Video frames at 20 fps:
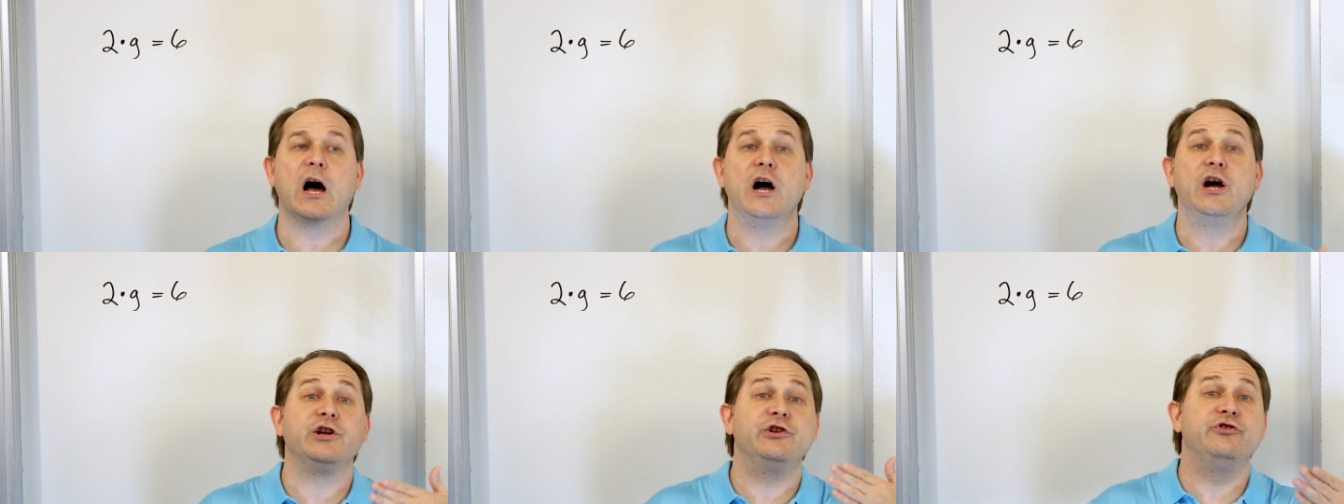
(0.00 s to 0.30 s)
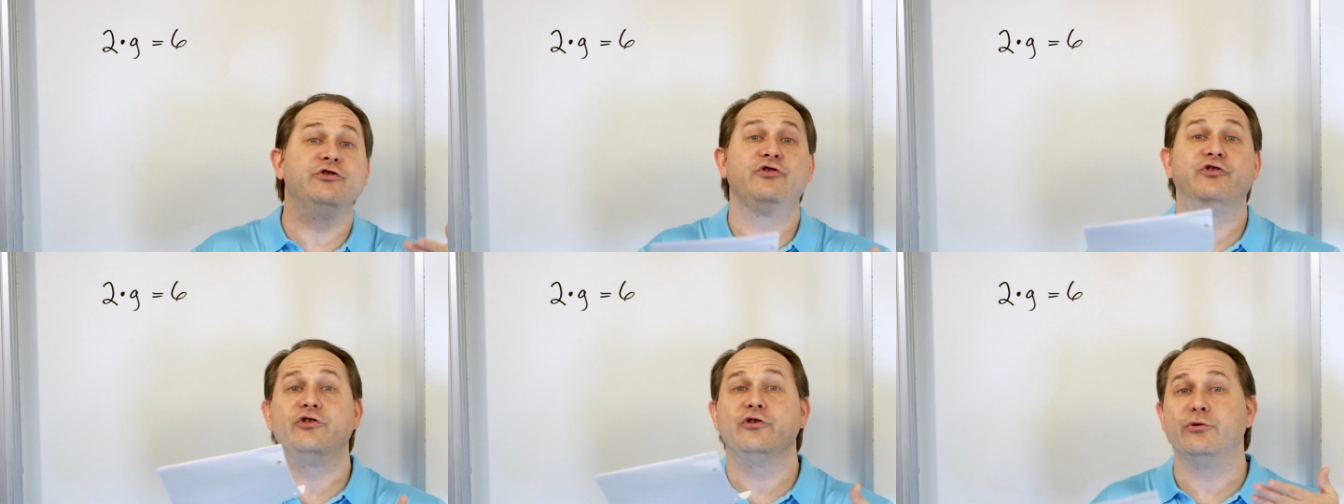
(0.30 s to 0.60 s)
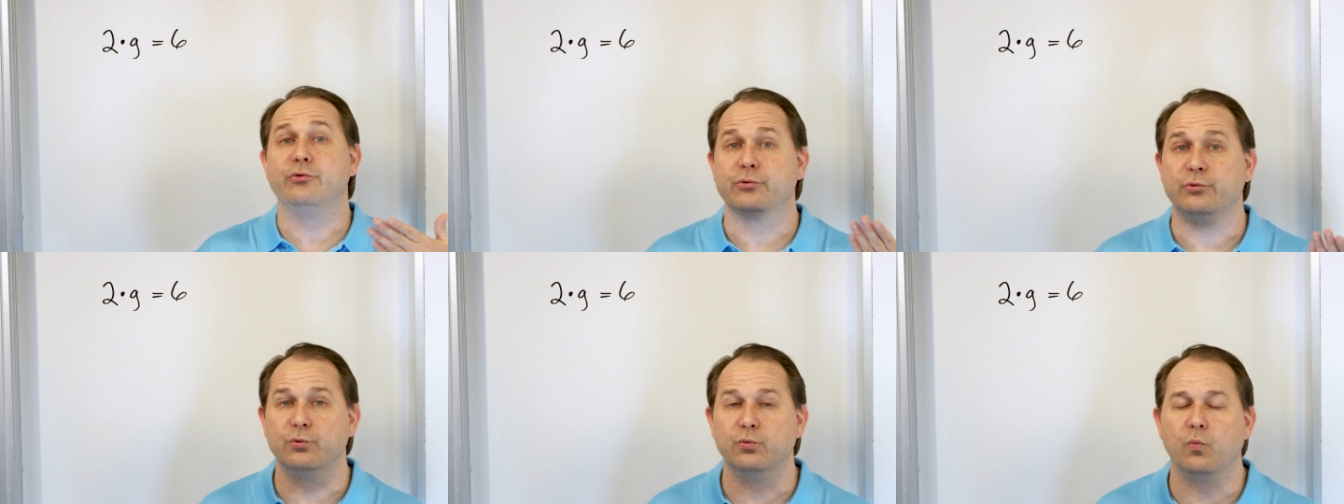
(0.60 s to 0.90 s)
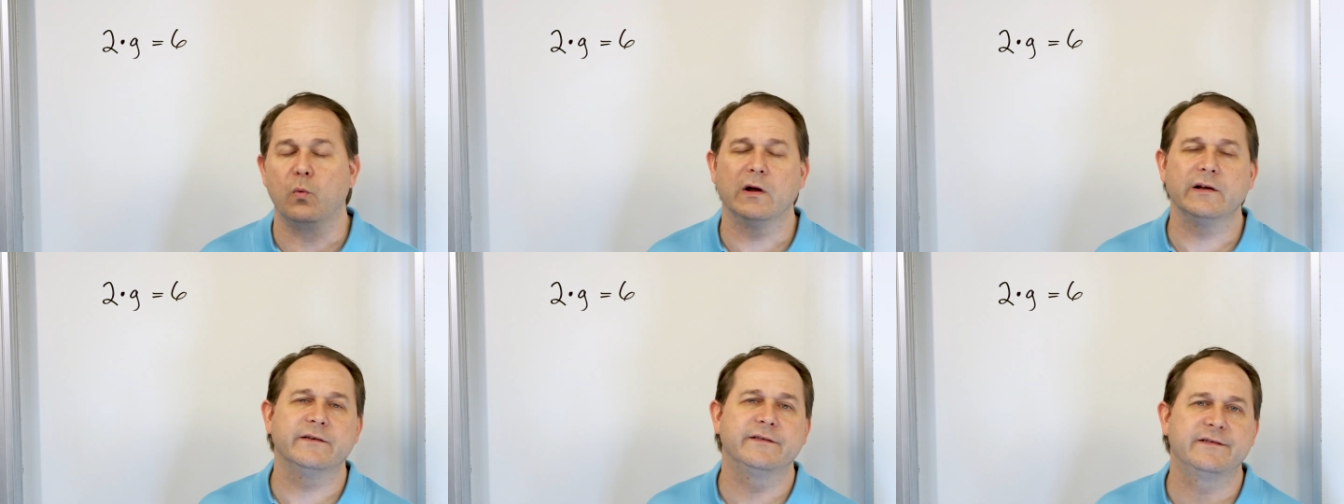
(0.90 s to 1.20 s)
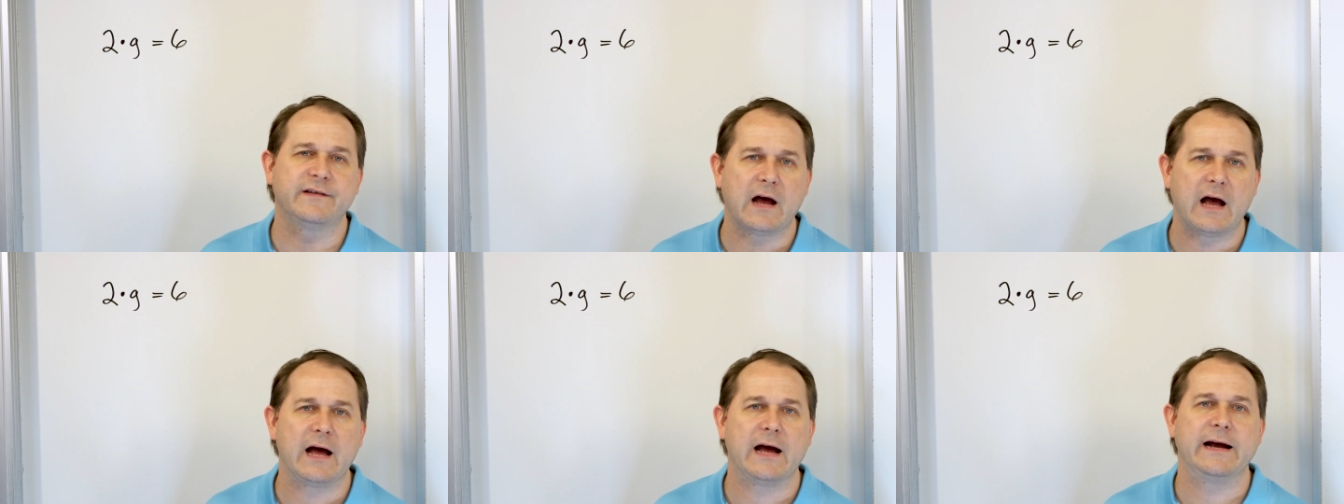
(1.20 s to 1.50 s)
undo one
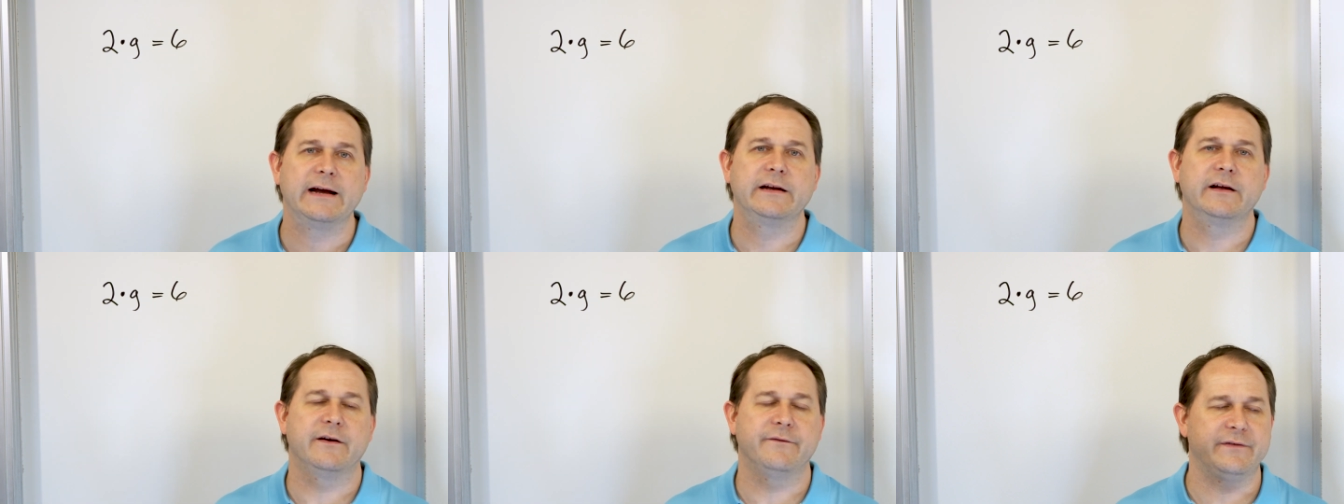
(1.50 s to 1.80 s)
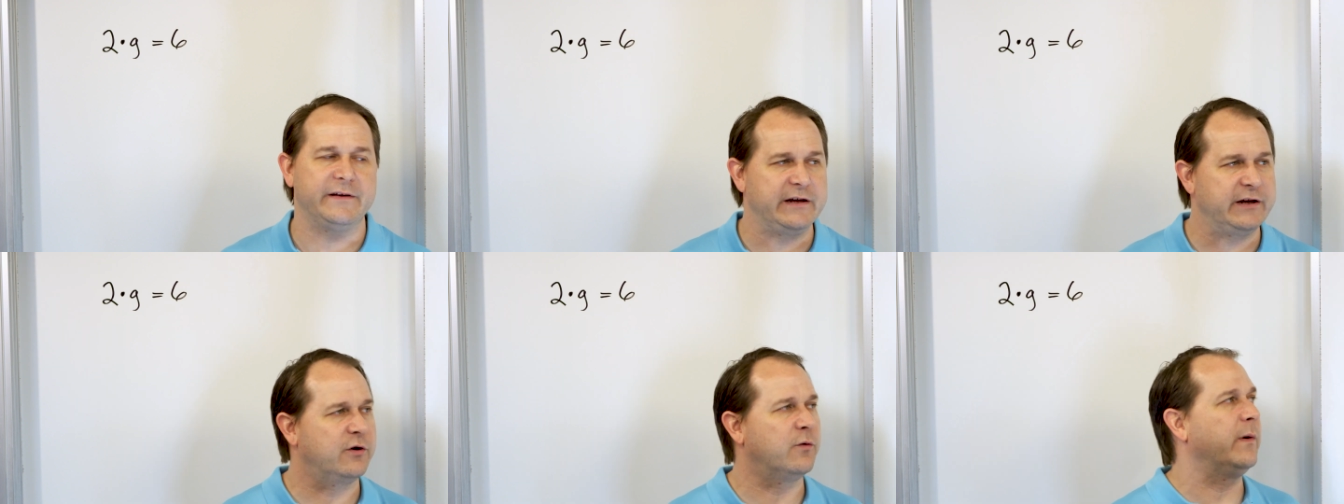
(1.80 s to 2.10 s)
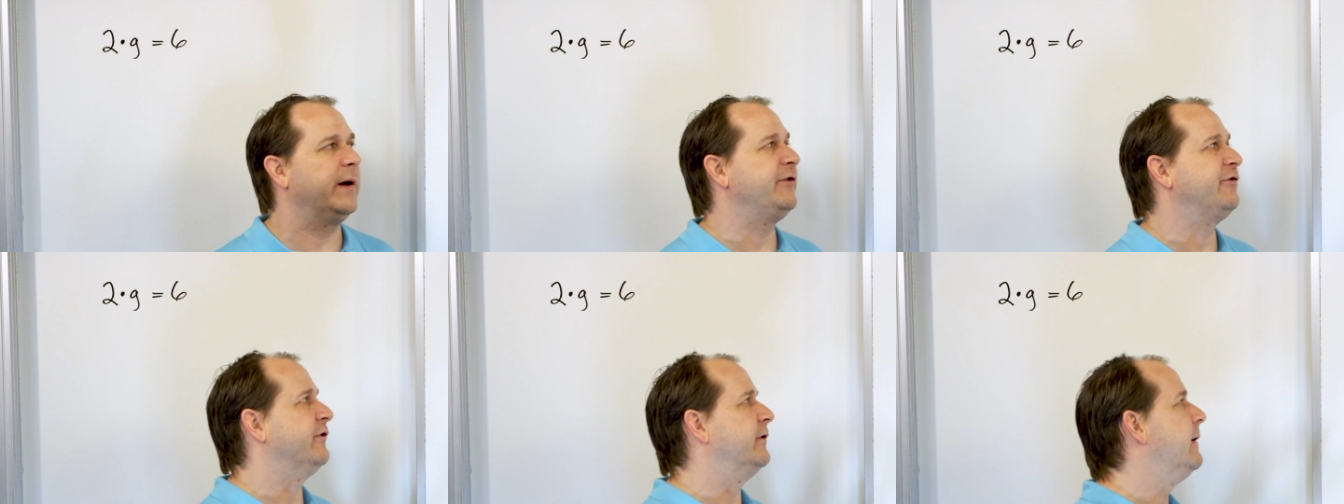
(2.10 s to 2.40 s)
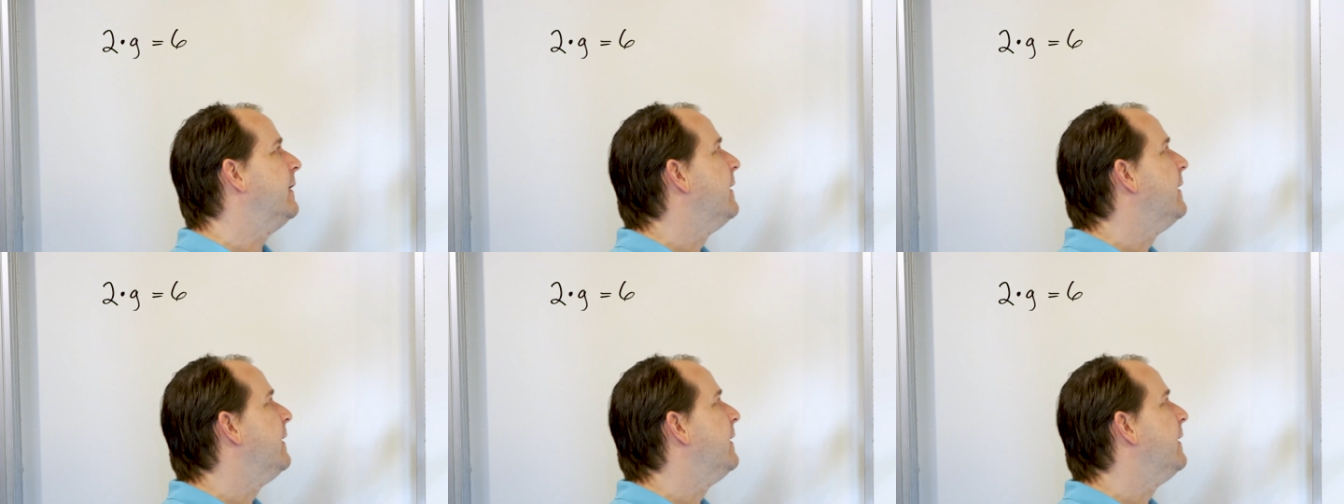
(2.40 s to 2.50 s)
side of the equation.